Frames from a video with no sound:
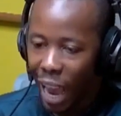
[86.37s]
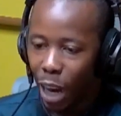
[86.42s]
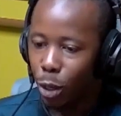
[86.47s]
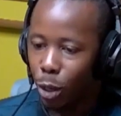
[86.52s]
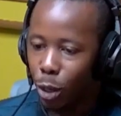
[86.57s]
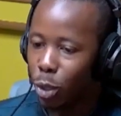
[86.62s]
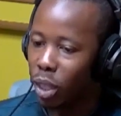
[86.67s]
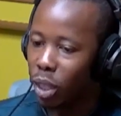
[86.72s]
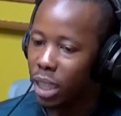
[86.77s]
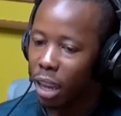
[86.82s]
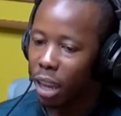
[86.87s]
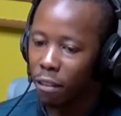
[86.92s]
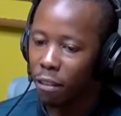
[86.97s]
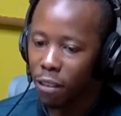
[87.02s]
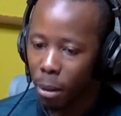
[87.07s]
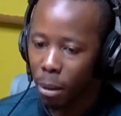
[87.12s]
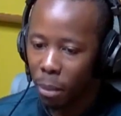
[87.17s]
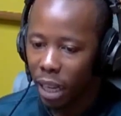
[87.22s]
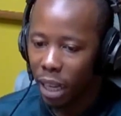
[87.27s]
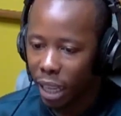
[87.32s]
and also these are
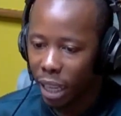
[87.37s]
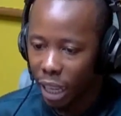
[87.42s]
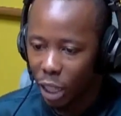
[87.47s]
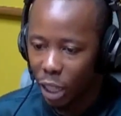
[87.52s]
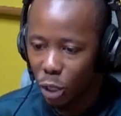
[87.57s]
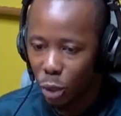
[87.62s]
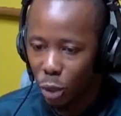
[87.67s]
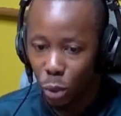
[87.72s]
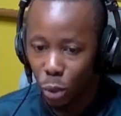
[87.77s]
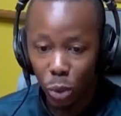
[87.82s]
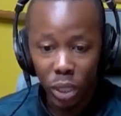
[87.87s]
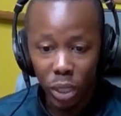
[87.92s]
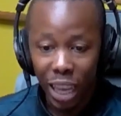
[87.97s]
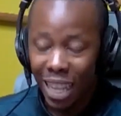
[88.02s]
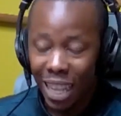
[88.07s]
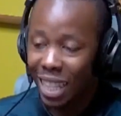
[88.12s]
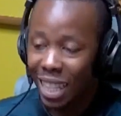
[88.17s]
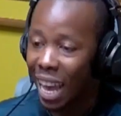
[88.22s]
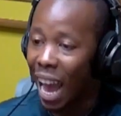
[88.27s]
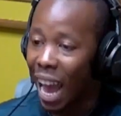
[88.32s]
family issues
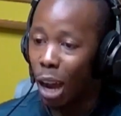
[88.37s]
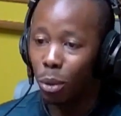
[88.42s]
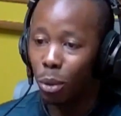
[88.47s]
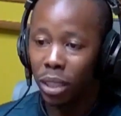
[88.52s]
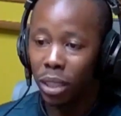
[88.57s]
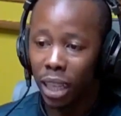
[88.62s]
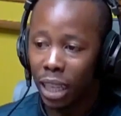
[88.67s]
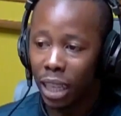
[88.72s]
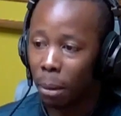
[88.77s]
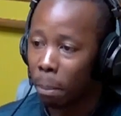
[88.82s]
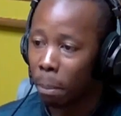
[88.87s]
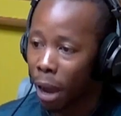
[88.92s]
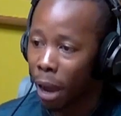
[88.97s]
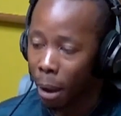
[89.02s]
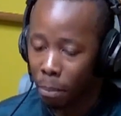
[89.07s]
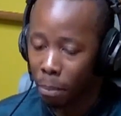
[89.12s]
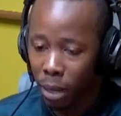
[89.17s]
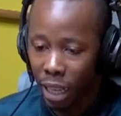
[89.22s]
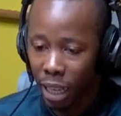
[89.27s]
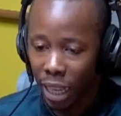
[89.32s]
they're out in the
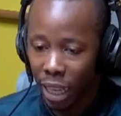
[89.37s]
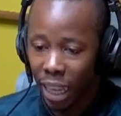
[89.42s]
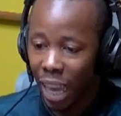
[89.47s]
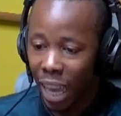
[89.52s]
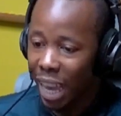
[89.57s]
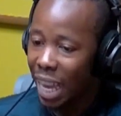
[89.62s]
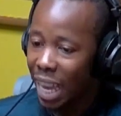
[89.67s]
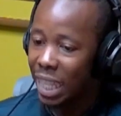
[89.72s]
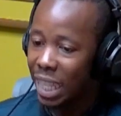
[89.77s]
public